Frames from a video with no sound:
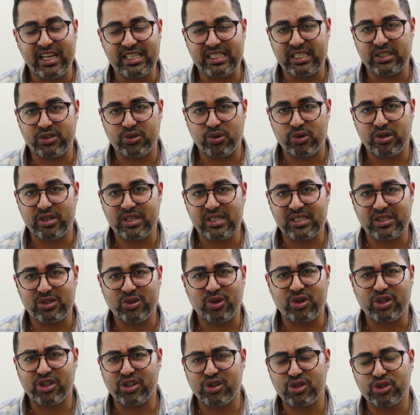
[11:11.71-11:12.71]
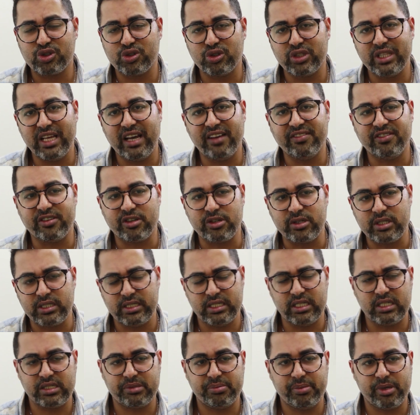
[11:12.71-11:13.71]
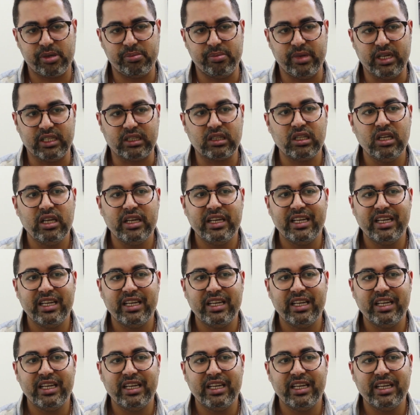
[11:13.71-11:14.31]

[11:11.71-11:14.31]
as a tourist, or you should have a residence permit?